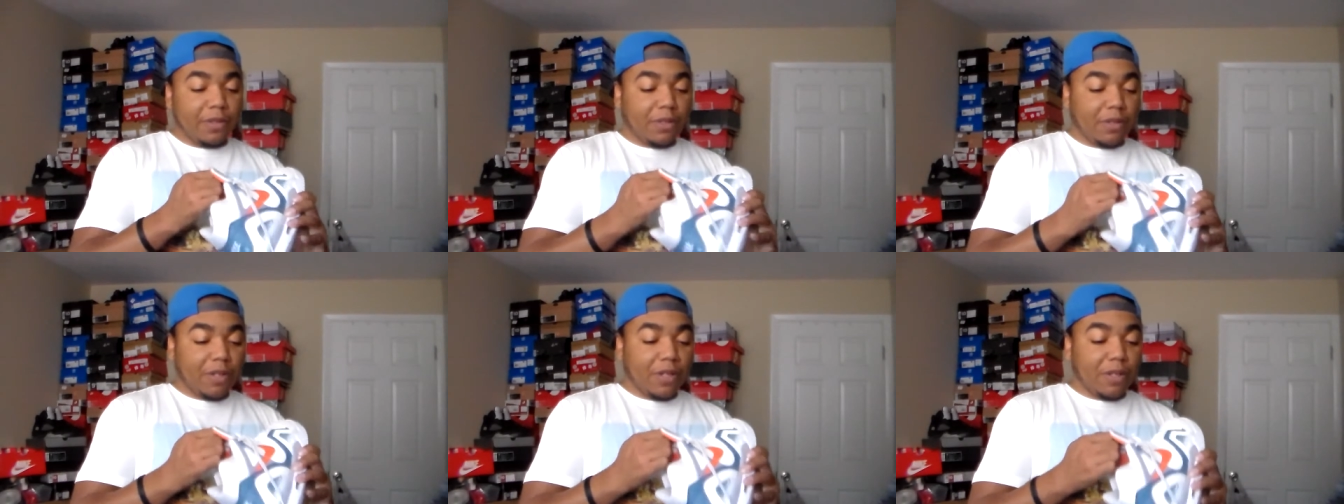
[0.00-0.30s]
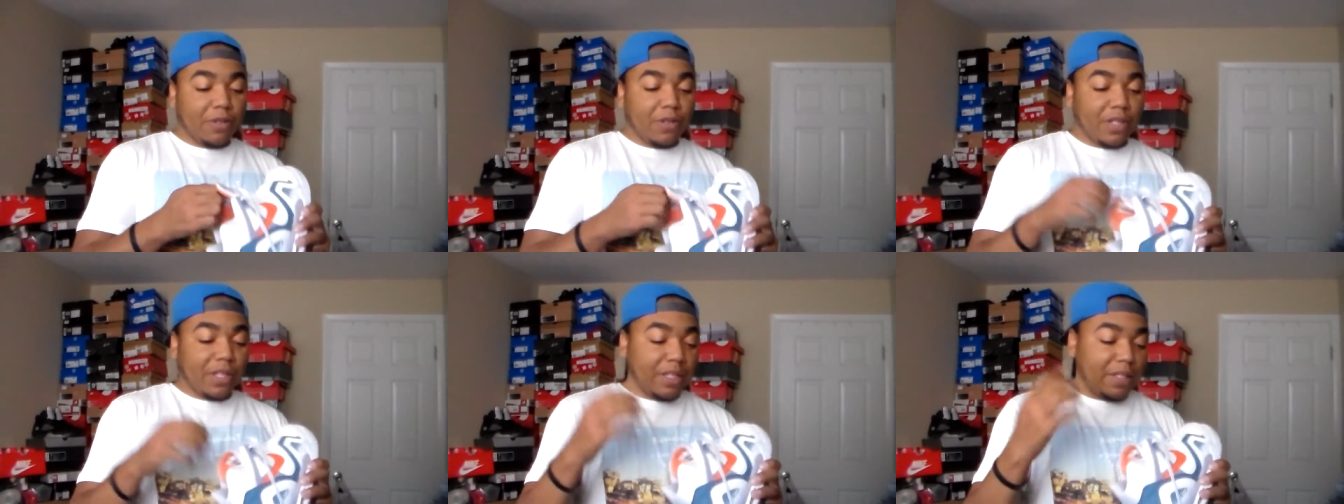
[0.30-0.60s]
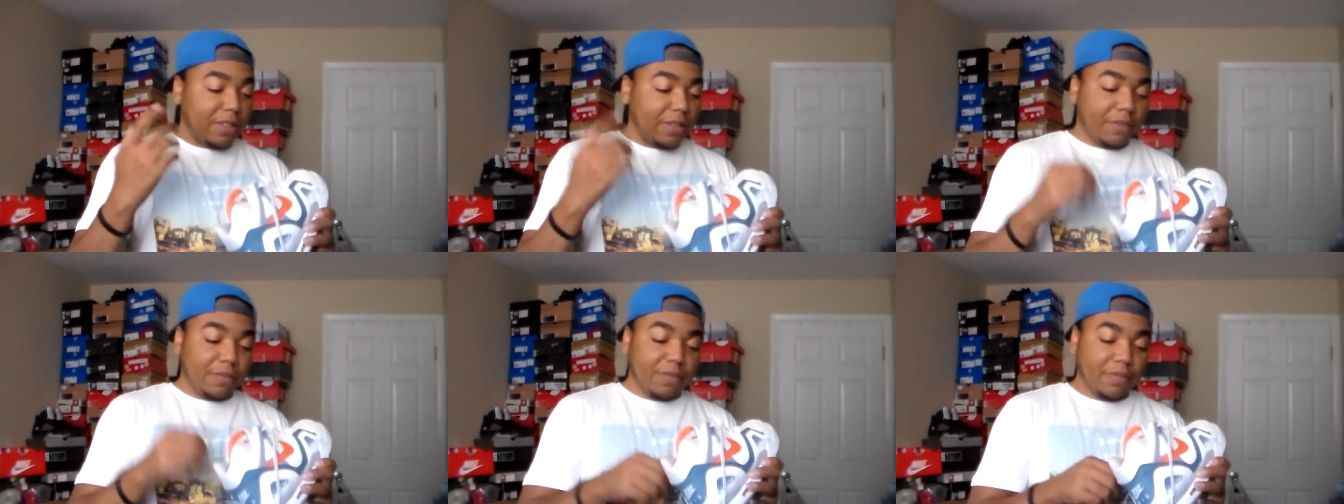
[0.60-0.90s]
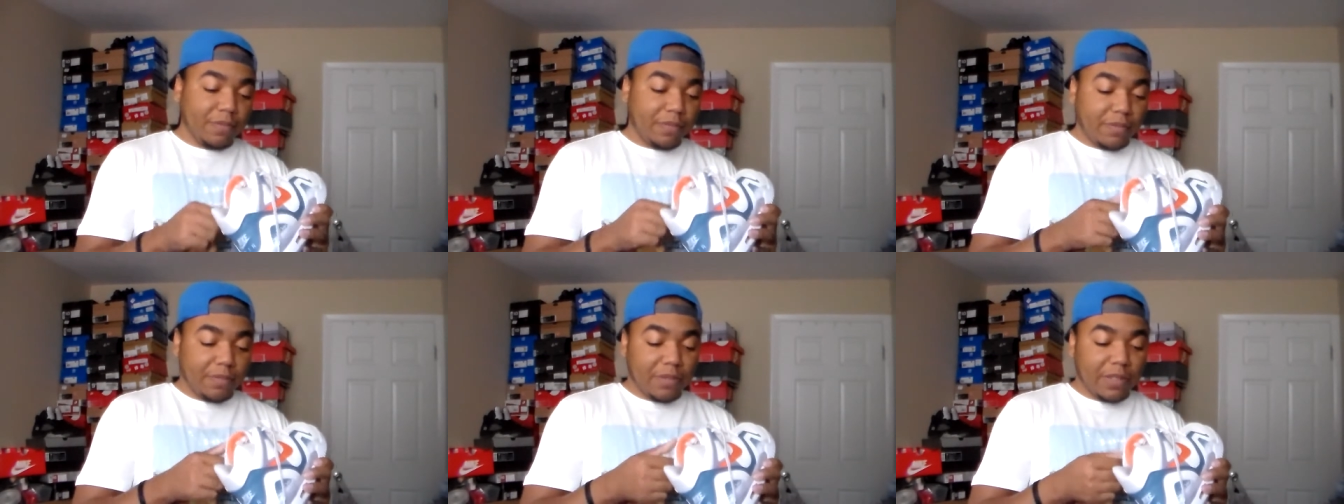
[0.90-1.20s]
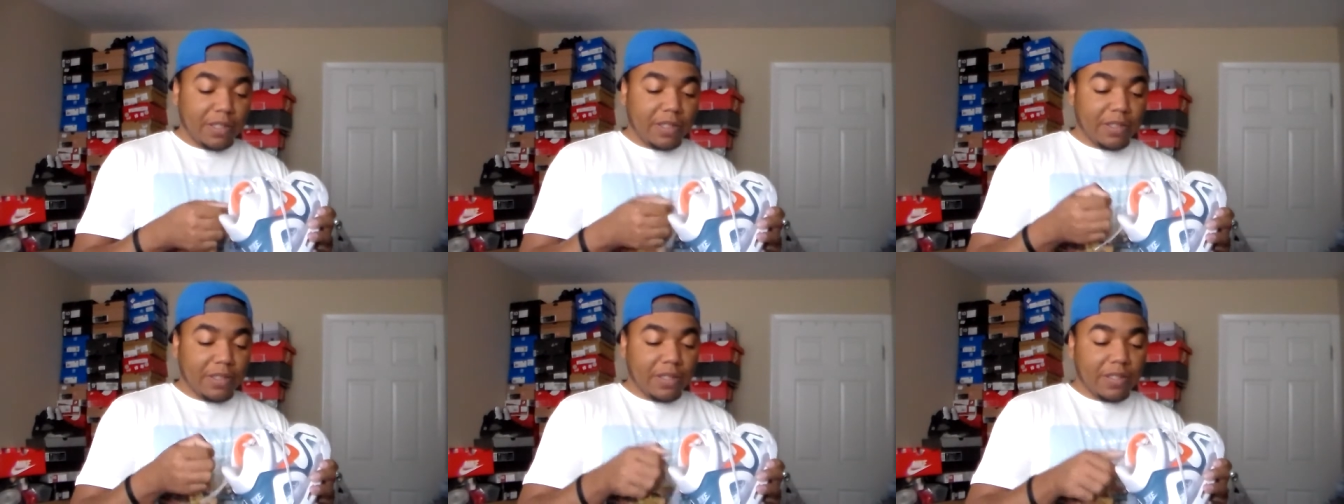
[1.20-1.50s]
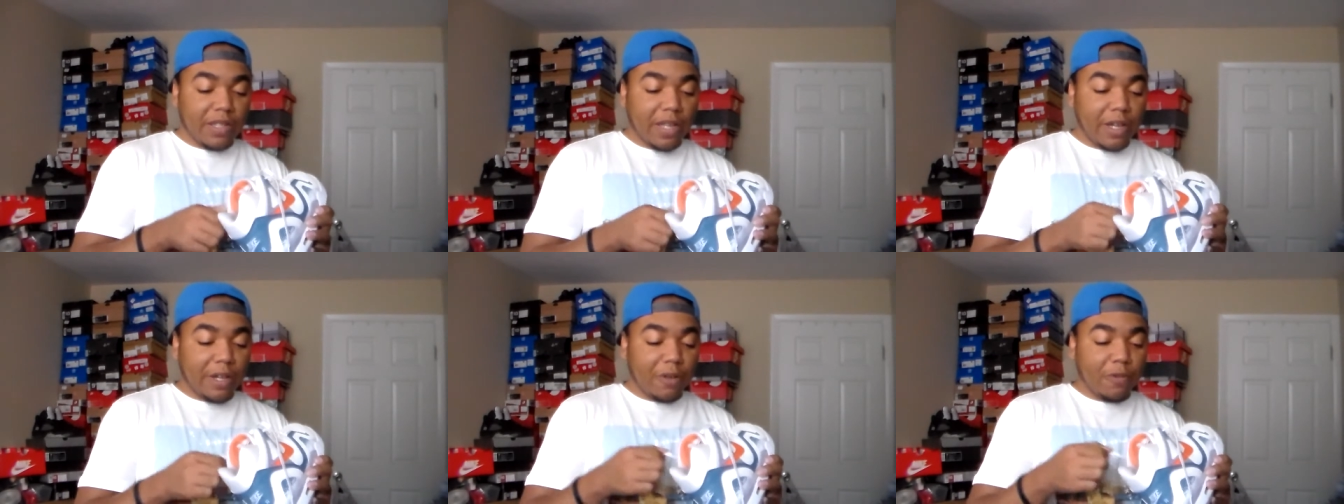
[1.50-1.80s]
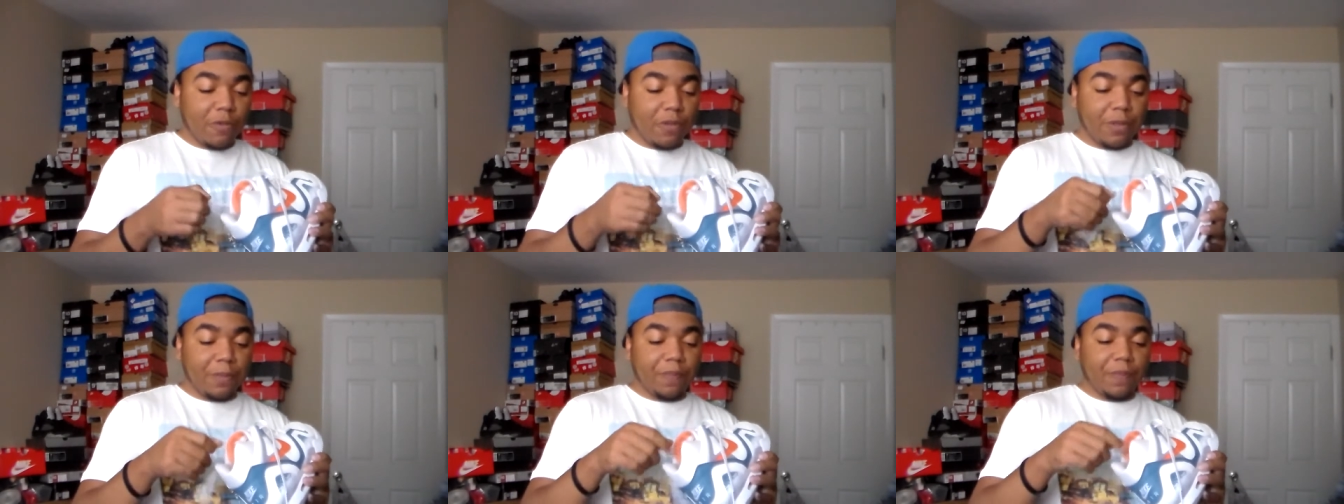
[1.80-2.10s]
you know, and this is the
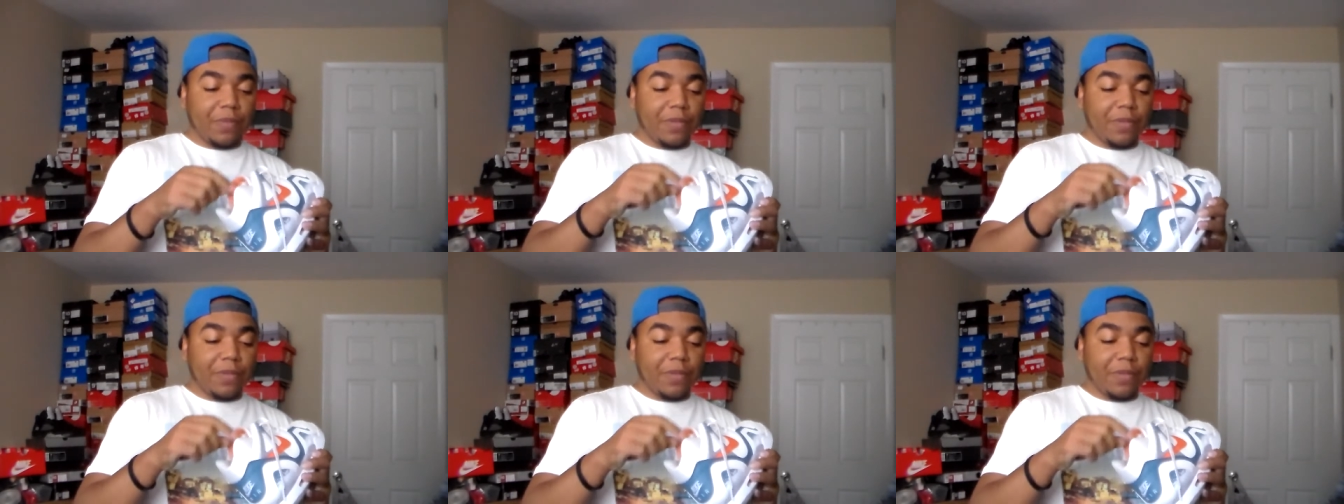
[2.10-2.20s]
second one.